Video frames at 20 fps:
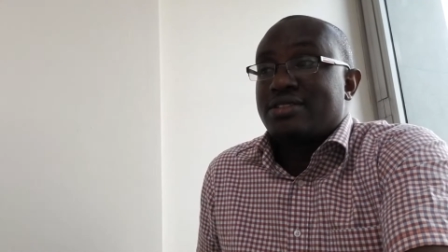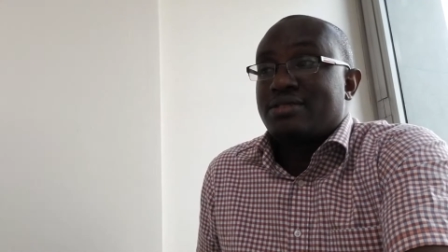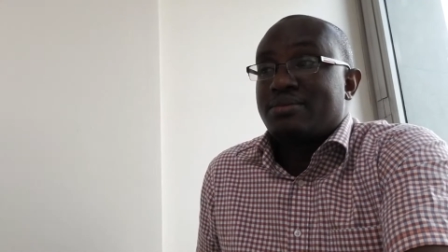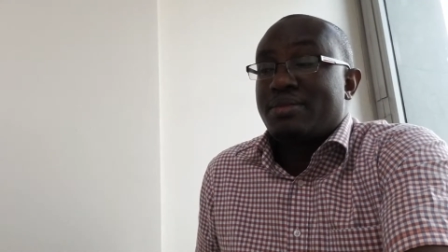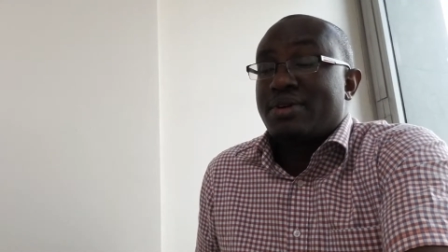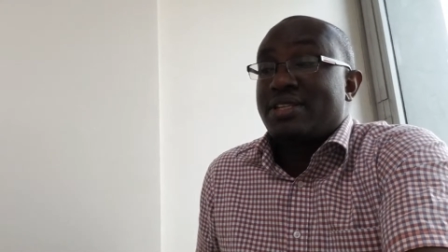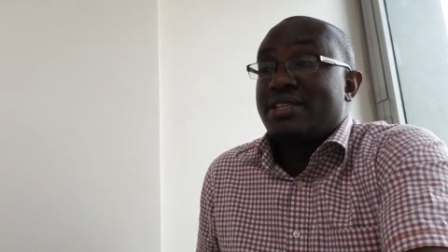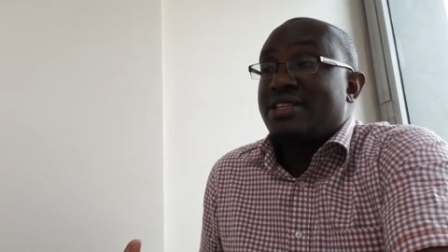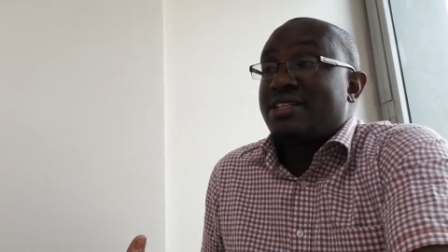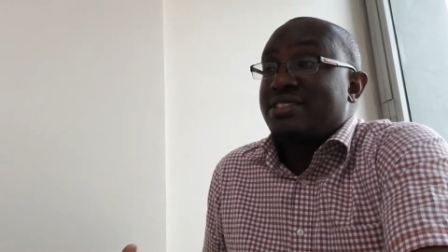
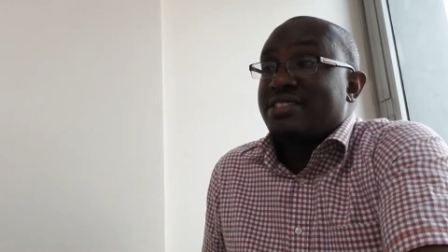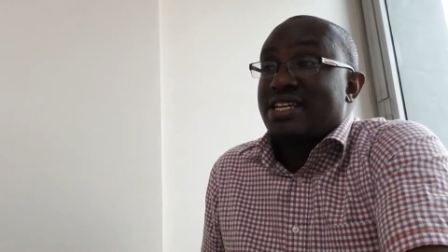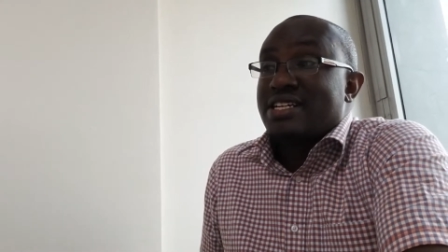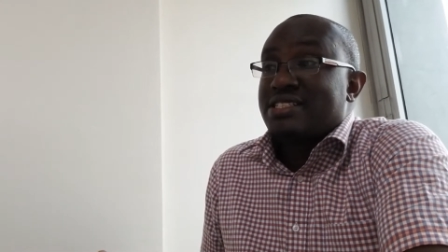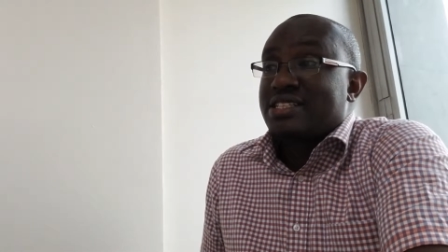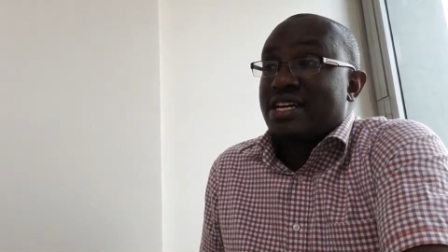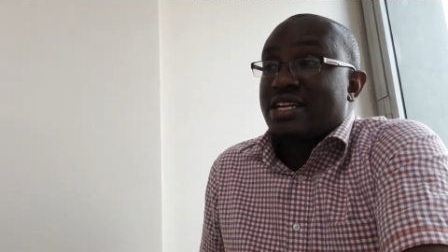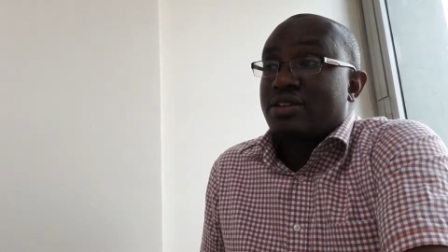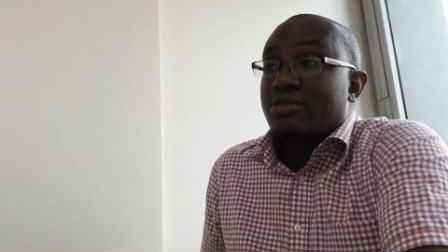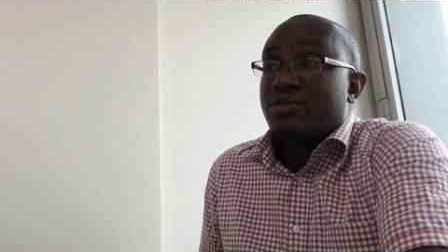but they didn't just
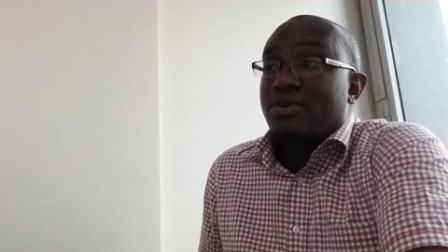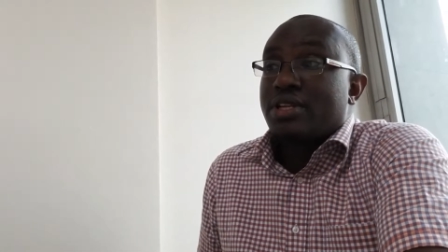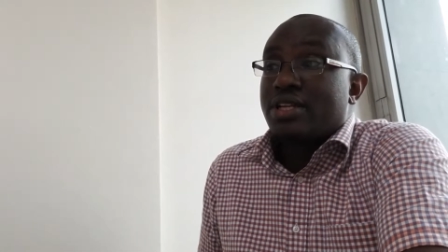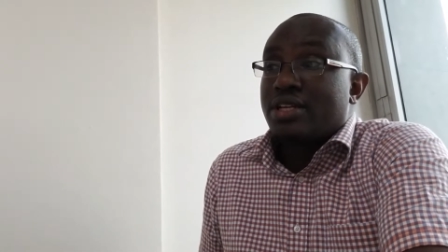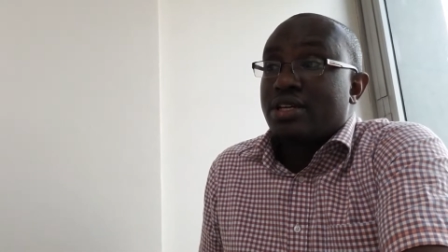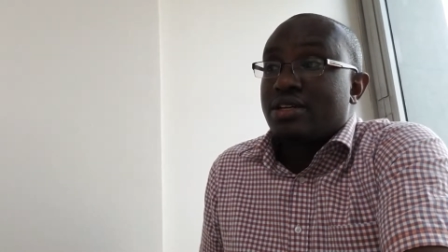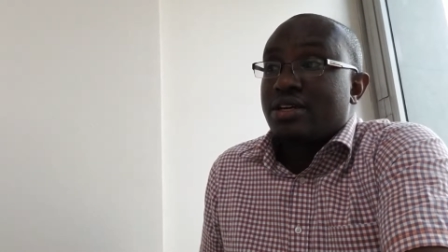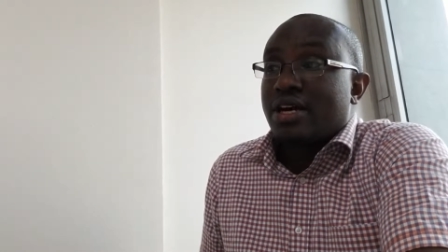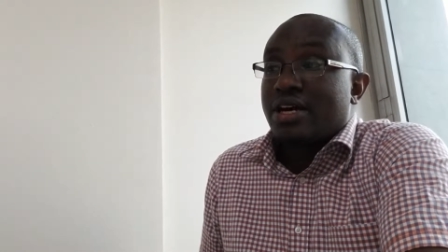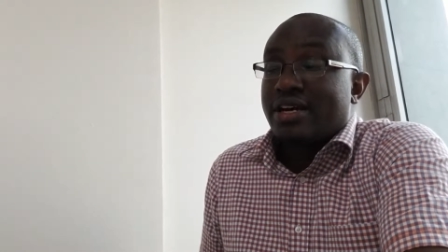start
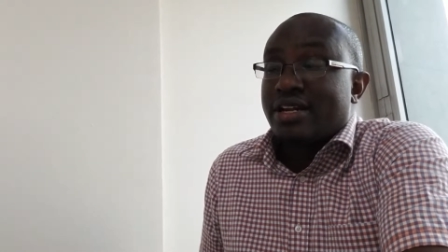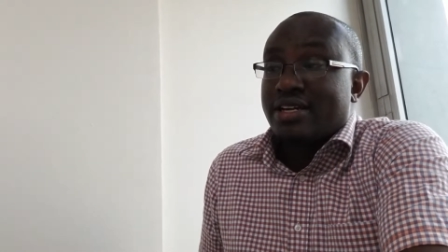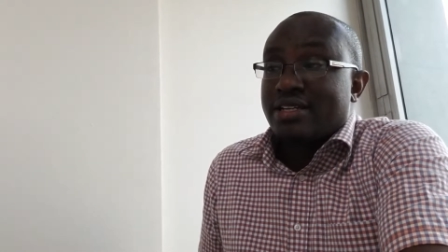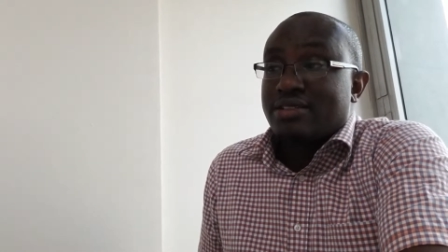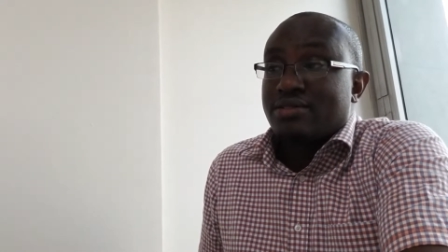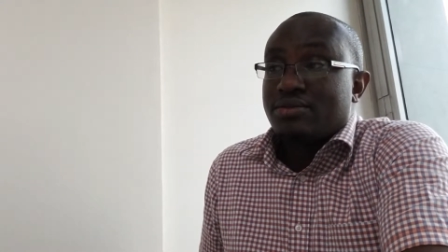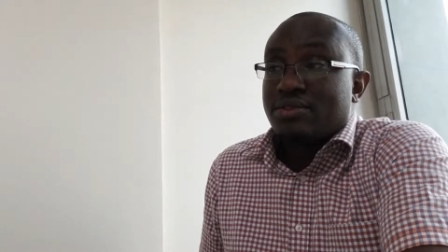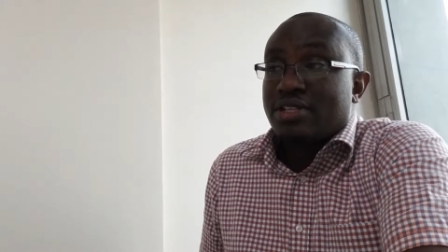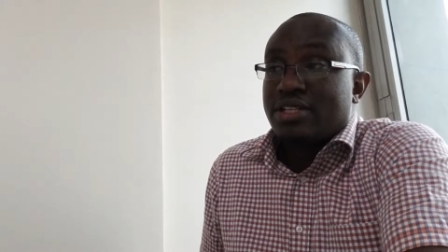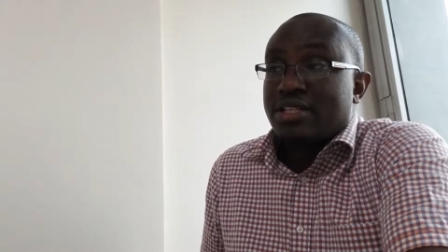winning,
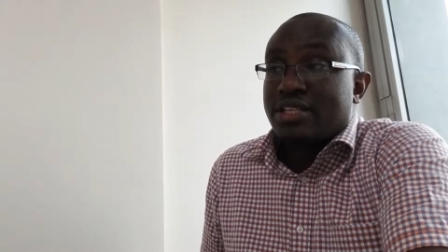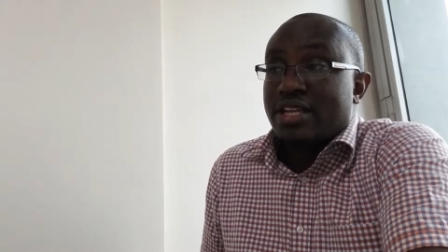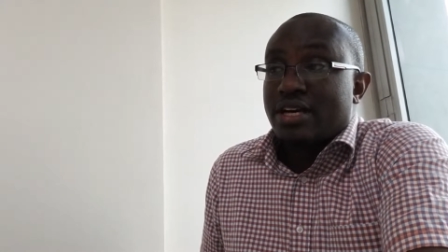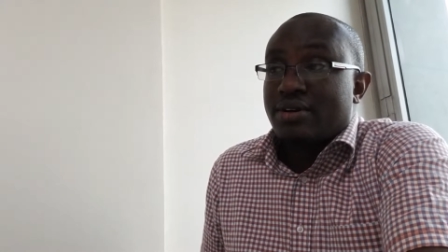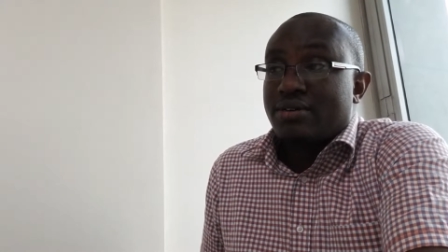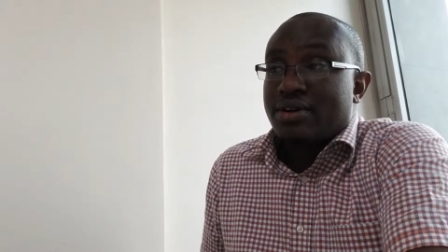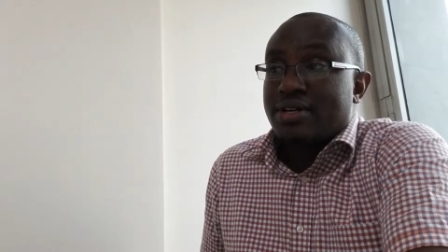winning the awards.